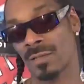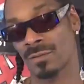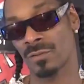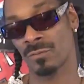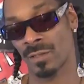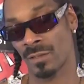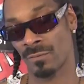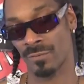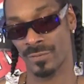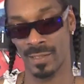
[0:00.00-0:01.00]
in reality
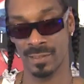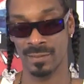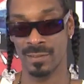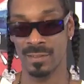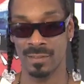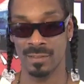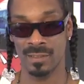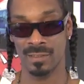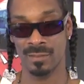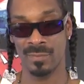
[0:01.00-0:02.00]
TV and music.
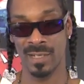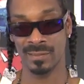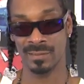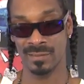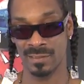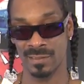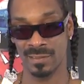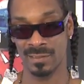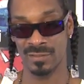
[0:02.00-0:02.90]
Imagine the family